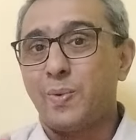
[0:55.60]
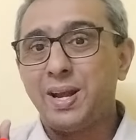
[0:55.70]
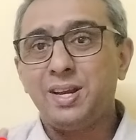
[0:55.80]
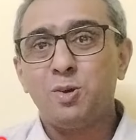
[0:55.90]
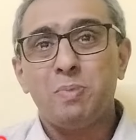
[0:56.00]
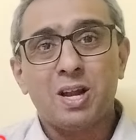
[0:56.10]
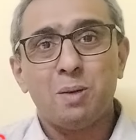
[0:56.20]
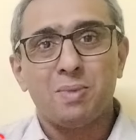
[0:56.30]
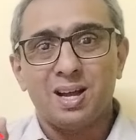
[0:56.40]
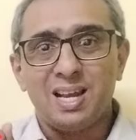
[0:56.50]
Ready to
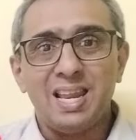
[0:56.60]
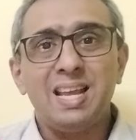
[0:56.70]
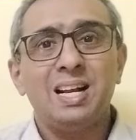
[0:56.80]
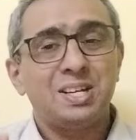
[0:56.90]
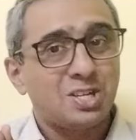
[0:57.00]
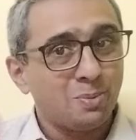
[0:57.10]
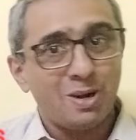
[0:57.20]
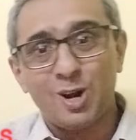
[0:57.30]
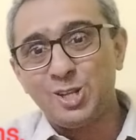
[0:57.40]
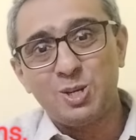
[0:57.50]
become a legal
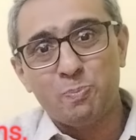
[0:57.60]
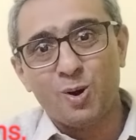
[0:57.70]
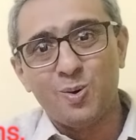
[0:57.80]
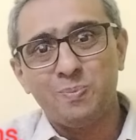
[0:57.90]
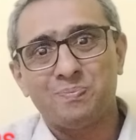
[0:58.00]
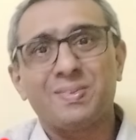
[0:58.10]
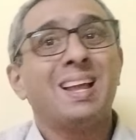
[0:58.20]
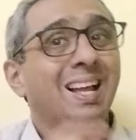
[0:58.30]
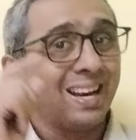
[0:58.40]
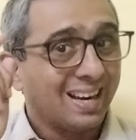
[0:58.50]
terminology pro?
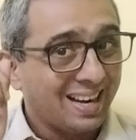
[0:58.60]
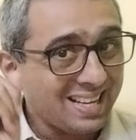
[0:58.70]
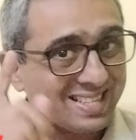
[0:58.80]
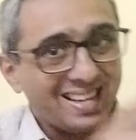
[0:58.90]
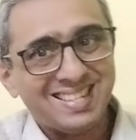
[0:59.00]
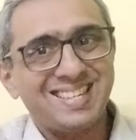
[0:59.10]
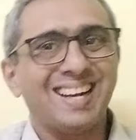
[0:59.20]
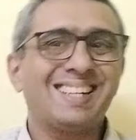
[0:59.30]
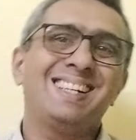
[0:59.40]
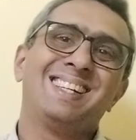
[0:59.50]
Let's get
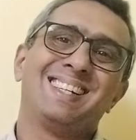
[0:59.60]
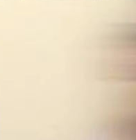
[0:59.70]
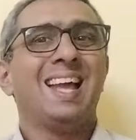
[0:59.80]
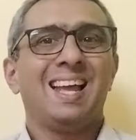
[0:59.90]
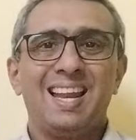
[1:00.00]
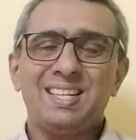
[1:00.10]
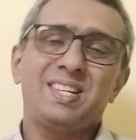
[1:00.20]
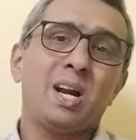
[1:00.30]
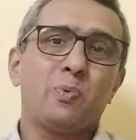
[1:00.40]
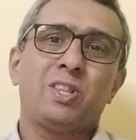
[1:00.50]
started. Let's
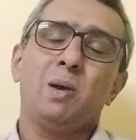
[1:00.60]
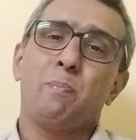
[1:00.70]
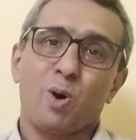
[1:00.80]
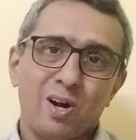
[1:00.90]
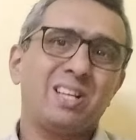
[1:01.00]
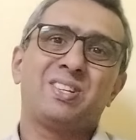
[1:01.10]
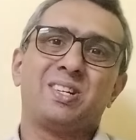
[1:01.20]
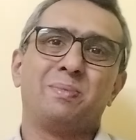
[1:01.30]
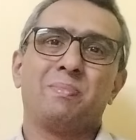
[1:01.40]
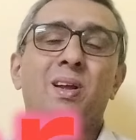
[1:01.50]
start with the
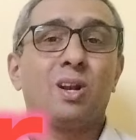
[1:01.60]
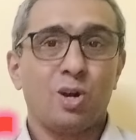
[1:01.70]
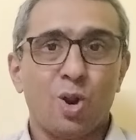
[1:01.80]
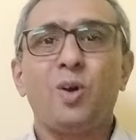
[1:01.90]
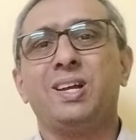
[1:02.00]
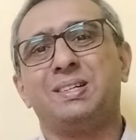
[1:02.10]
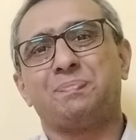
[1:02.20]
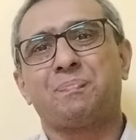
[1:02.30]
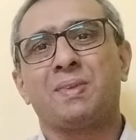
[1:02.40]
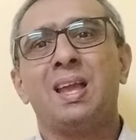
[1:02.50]
broadest term,
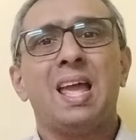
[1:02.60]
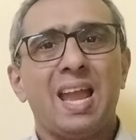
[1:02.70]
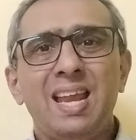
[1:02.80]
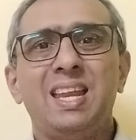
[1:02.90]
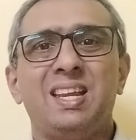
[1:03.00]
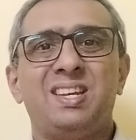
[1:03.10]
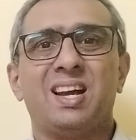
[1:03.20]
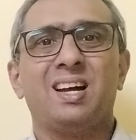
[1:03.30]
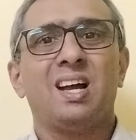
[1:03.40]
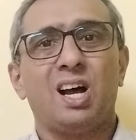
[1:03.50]
lawyer. In
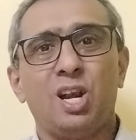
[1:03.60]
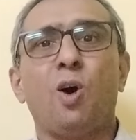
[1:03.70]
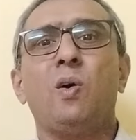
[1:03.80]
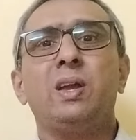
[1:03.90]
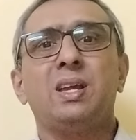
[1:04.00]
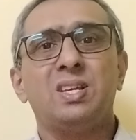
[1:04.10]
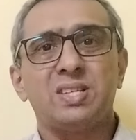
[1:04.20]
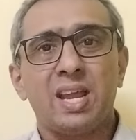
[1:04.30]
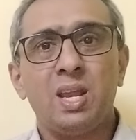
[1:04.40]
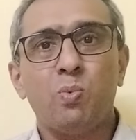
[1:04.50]
India, a lawyer
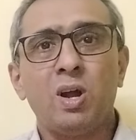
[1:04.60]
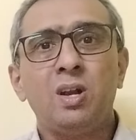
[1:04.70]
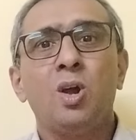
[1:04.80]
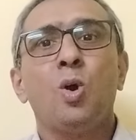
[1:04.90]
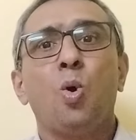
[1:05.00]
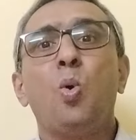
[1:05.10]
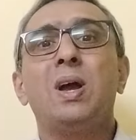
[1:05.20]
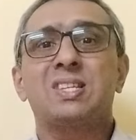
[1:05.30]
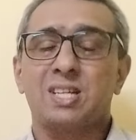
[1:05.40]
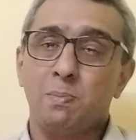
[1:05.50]
is anyone who
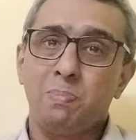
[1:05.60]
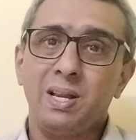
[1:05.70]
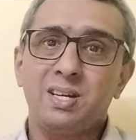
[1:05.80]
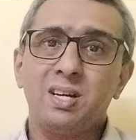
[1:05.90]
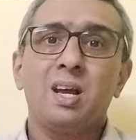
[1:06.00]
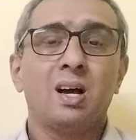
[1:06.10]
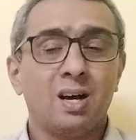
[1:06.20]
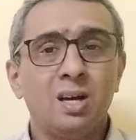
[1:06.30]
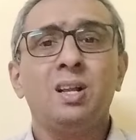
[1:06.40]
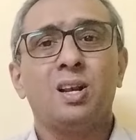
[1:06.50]
has completed
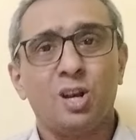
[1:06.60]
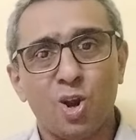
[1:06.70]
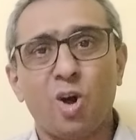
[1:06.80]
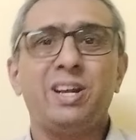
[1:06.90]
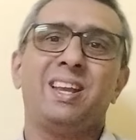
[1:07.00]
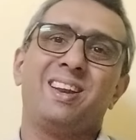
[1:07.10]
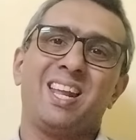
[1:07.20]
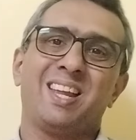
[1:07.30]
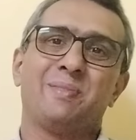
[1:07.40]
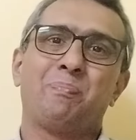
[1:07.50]
a law
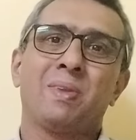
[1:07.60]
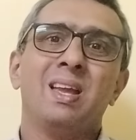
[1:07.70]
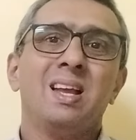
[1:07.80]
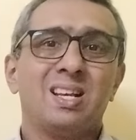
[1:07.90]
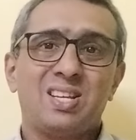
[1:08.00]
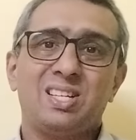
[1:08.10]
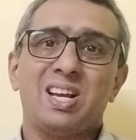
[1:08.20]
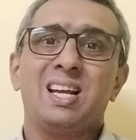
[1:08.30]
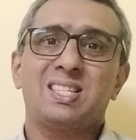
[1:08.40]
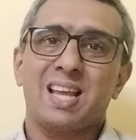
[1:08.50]
degree, such
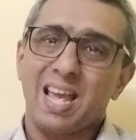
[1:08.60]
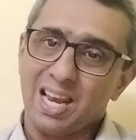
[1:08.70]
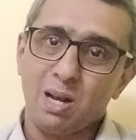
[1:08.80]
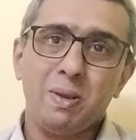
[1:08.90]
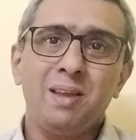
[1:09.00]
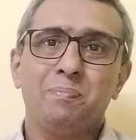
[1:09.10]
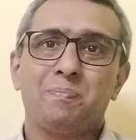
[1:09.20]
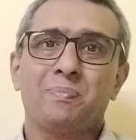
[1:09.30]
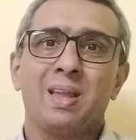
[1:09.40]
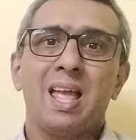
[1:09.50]
as
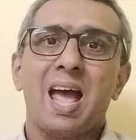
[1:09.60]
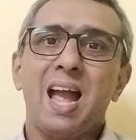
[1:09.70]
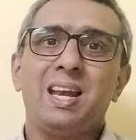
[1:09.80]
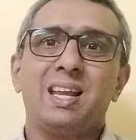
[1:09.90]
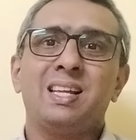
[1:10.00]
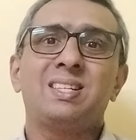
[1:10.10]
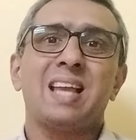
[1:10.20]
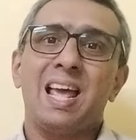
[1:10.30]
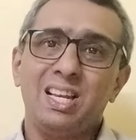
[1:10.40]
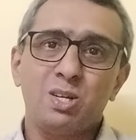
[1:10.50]
LLB, and
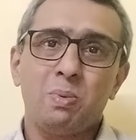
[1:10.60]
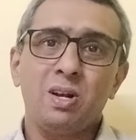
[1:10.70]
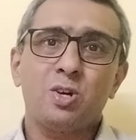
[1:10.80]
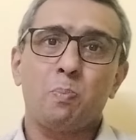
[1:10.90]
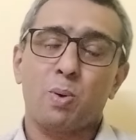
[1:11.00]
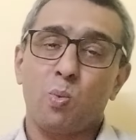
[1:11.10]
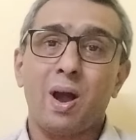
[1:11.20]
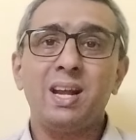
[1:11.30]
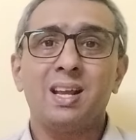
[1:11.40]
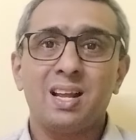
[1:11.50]
is eligible to
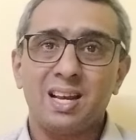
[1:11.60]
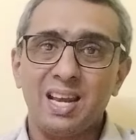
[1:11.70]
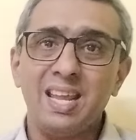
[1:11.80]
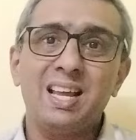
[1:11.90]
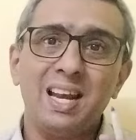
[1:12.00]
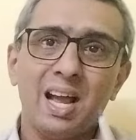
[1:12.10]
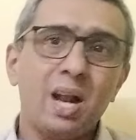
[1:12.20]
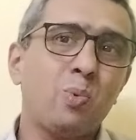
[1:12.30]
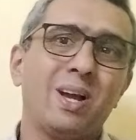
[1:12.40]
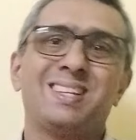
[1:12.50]
provide legal
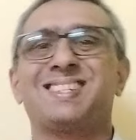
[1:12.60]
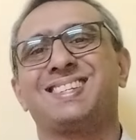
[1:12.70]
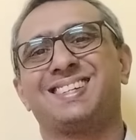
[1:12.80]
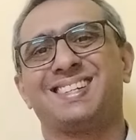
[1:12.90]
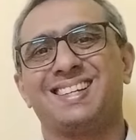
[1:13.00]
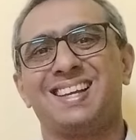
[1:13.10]
advice.